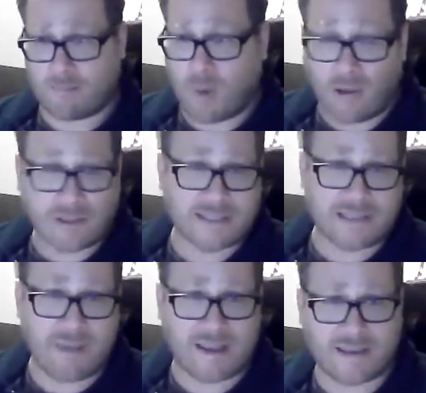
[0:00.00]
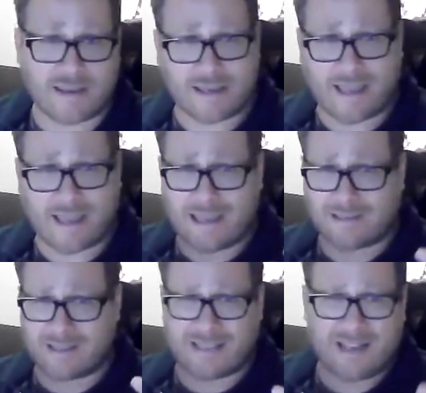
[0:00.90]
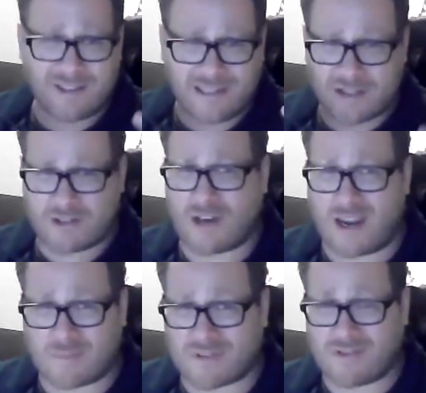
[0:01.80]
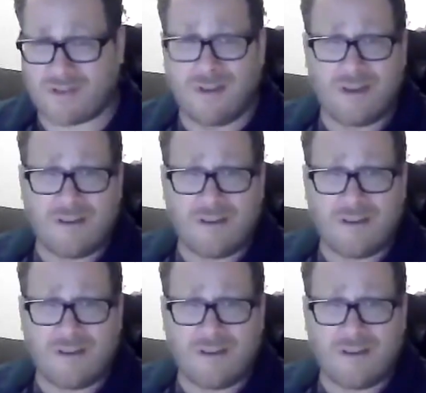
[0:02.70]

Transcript: policy making, and essentially shapes